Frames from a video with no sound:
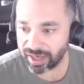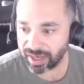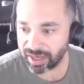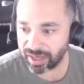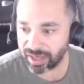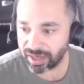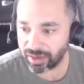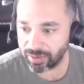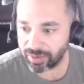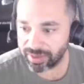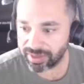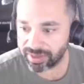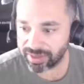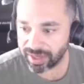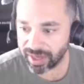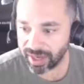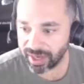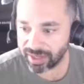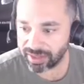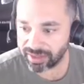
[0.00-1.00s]
and
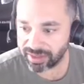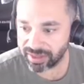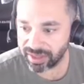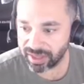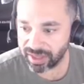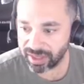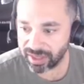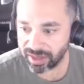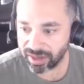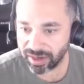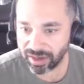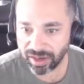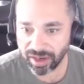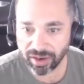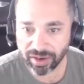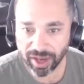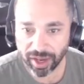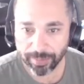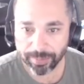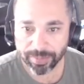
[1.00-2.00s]
resize here.
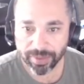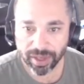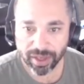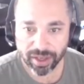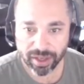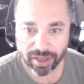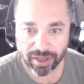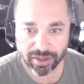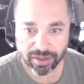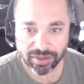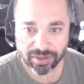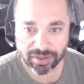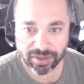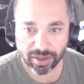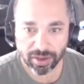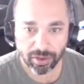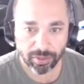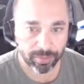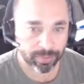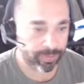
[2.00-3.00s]
Okay,
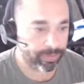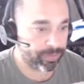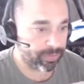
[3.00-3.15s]
so